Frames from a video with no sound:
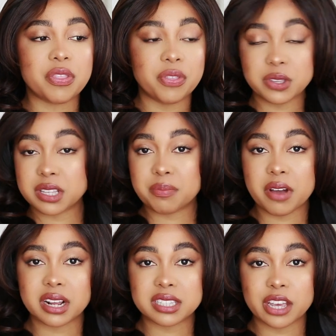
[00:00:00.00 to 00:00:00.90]
Those are the
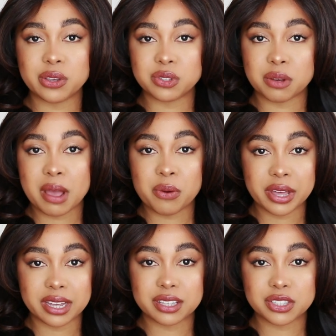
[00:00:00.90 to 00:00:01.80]
products I use on my
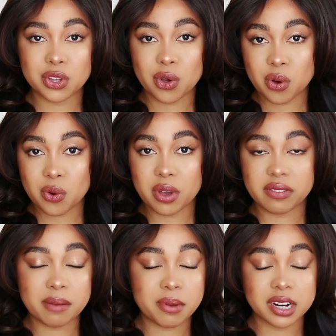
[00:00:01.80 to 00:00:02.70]
wig. So if
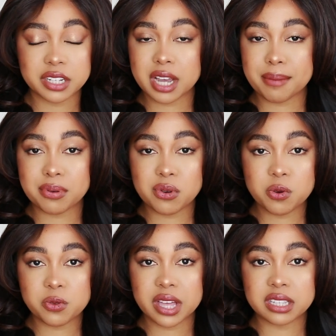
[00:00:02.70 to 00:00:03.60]
I bought a
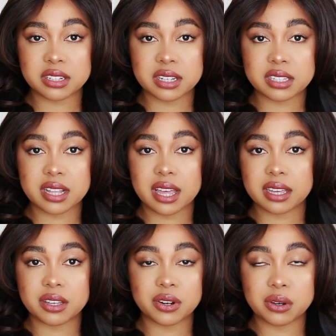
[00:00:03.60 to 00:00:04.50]
shampoo, that's just
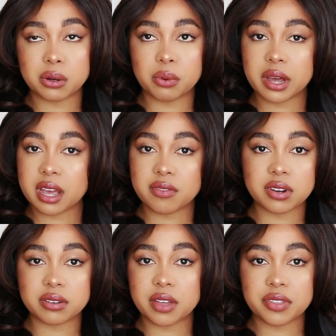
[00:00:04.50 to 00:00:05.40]
like, you know,
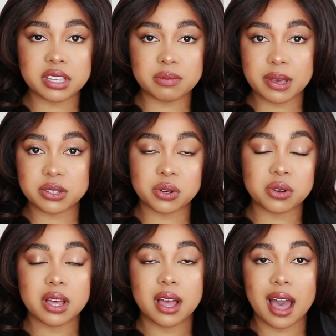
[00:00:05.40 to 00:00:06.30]
whatever, nothing special.
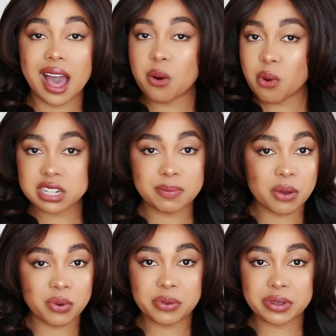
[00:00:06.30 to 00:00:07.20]
I'll wash my
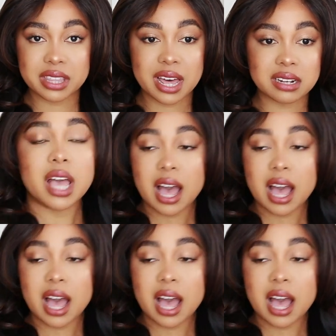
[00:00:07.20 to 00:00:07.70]
wig with that.